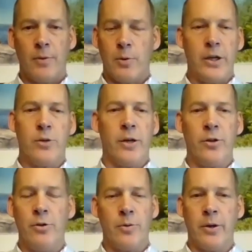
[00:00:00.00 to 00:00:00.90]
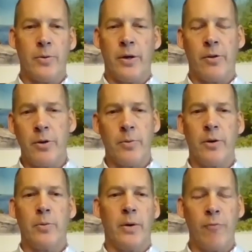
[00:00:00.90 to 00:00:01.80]
2022, 2023,
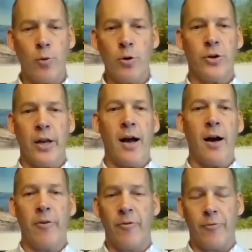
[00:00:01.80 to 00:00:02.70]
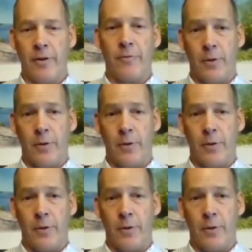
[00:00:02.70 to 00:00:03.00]
2024 to now, if